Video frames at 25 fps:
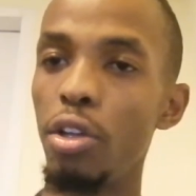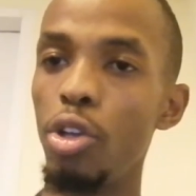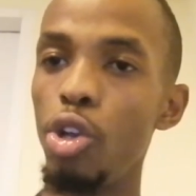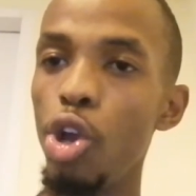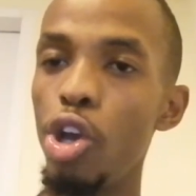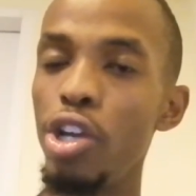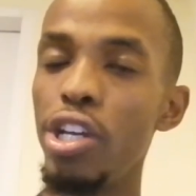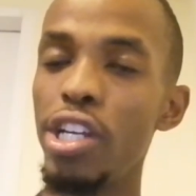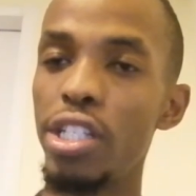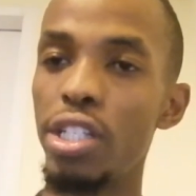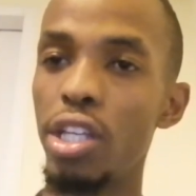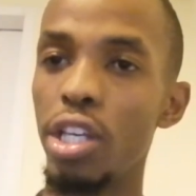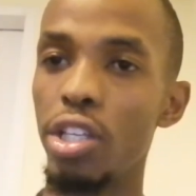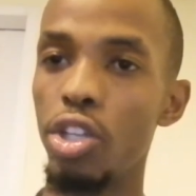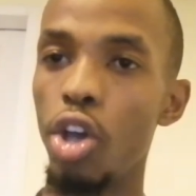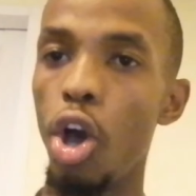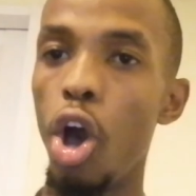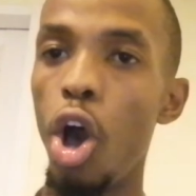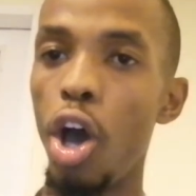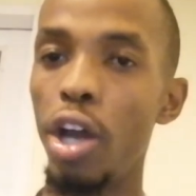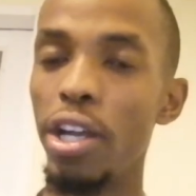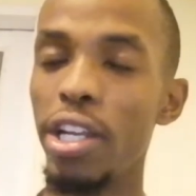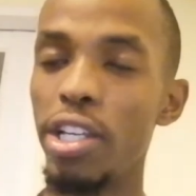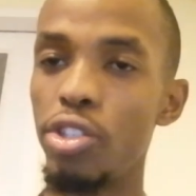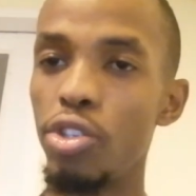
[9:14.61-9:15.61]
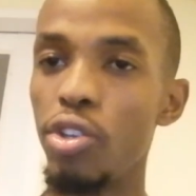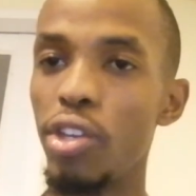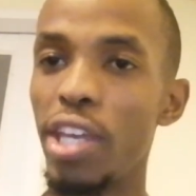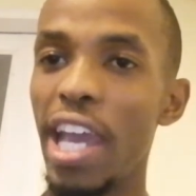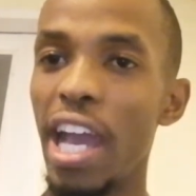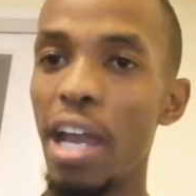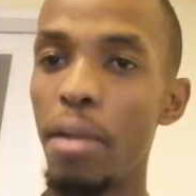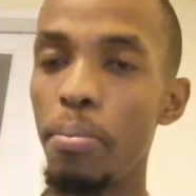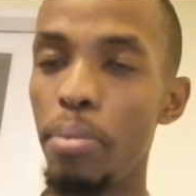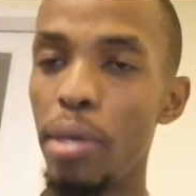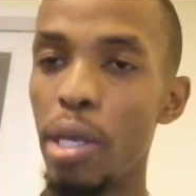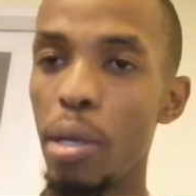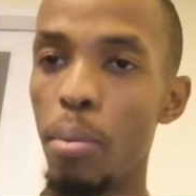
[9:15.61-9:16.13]
learn it as hard as you
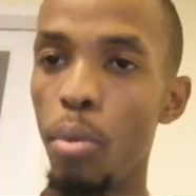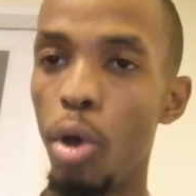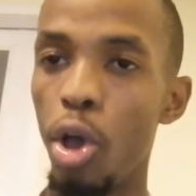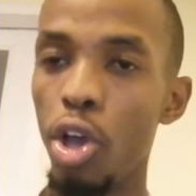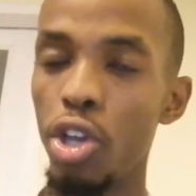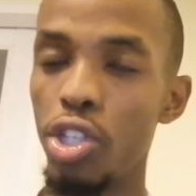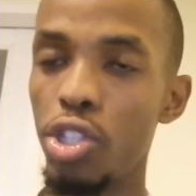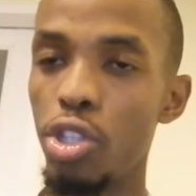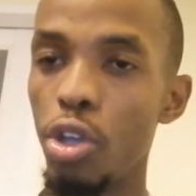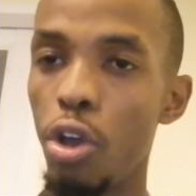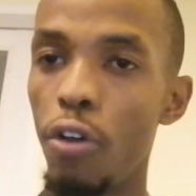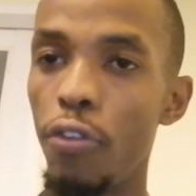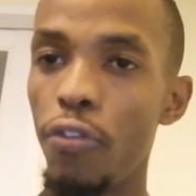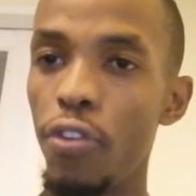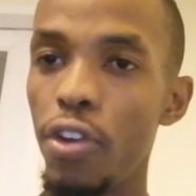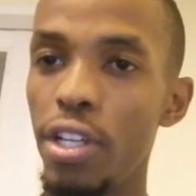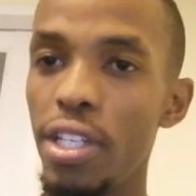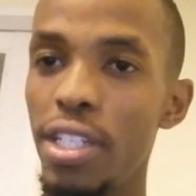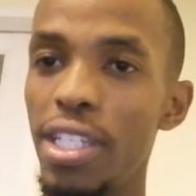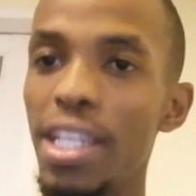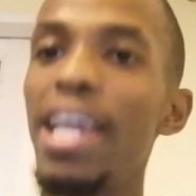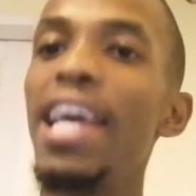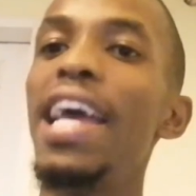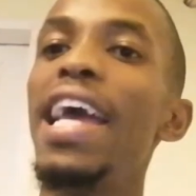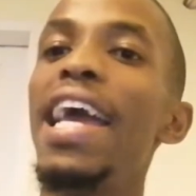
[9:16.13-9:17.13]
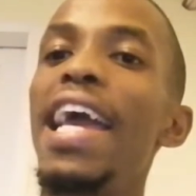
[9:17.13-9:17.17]
can, be a master of it,